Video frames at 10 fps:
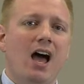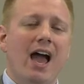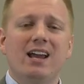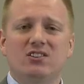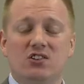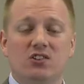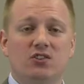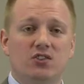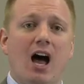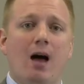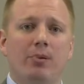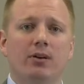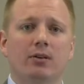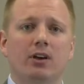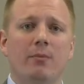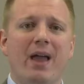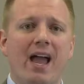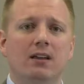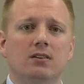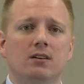a stop
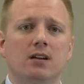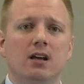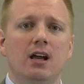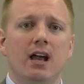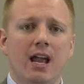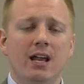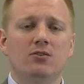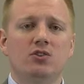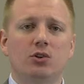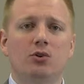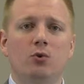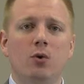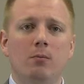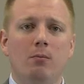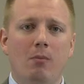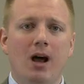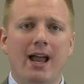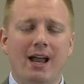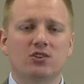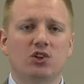command into
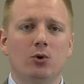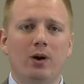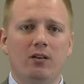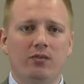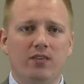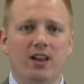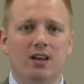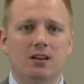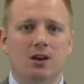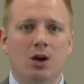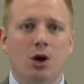my SQL feed,